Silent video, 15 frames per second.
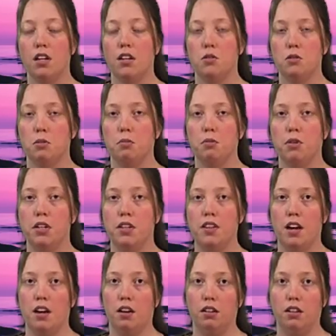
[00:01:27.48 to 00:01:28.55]
And as we breathe
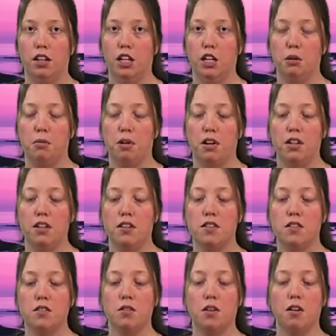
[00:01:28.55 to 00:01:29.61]
out, letting our bodies
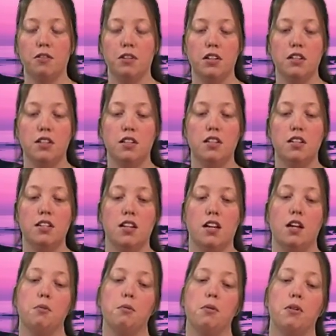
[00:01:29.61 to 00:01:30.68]
soften into the
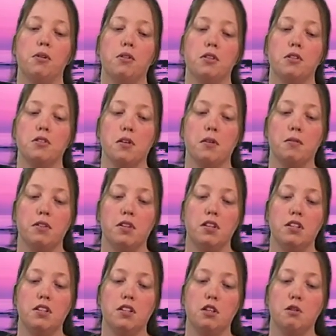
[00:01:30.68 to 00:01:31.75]
table or soften
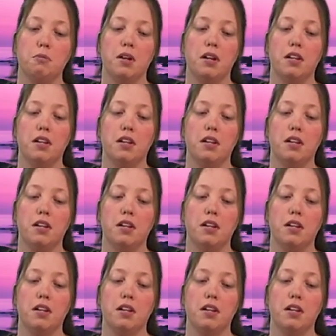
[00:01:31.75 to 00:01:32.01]
into the